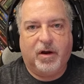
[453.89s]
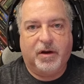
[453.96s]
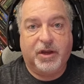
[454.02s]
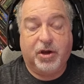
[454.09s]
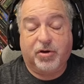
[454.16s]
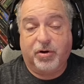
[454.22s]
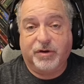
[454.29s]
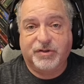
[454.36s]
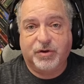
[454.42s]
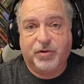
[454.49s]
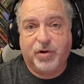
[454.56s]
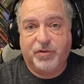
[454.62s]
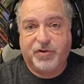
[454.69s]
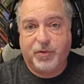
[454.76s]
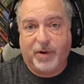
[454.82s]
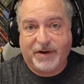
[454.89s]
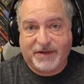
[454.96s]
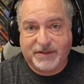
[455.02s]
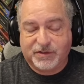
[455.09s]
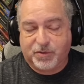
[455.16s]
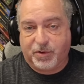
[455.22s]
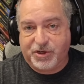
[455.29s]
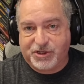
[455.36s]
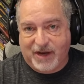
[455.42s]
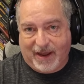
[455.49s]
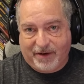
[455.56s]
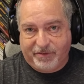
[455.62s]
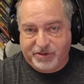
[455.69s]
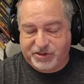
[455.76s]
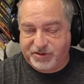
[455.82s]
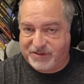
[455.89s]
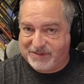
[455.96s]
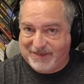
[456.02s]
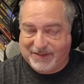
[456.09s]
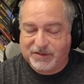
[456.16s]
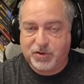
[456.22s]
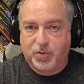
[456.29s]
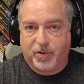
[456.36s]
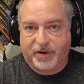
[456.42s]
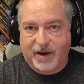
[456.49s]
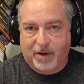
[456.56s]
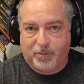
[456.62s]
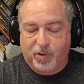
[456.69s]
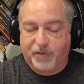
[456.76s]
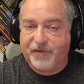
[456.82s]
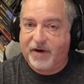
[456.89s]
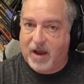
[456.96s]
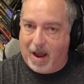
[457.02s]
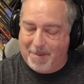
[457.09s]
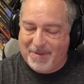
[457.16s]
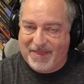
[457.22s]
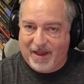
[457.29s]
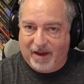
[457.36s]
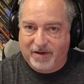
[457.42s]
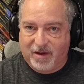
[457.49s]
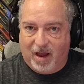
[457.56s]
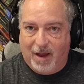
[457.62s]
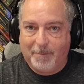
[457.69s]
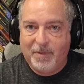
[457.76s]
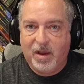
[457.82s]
You could also go to our Discord channel. It's just discord.rollforcombat.com.